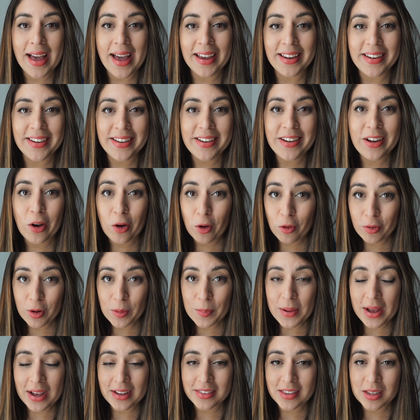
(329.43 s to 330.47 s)
I did
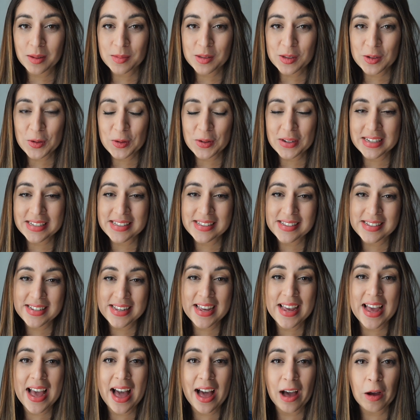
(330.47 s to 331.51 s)
overpack them so you can
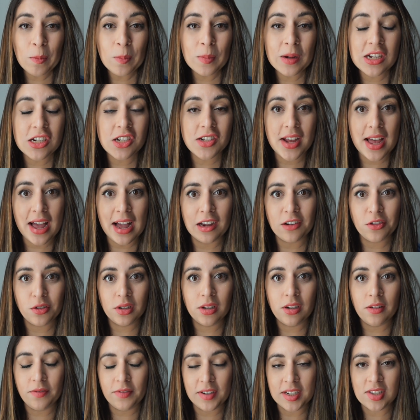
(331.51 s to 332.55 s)
see how much
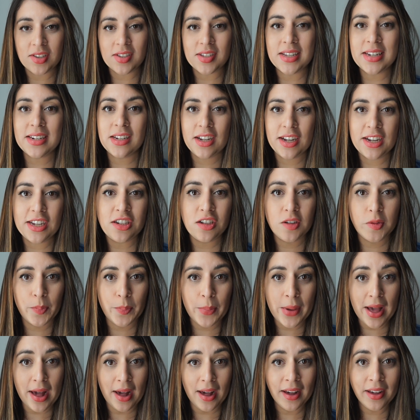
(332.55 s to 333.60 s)
actually fits in each
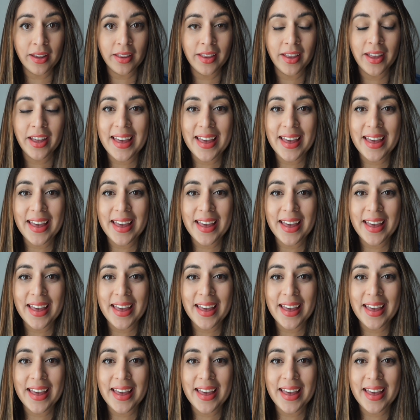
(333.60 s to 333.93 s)
bag.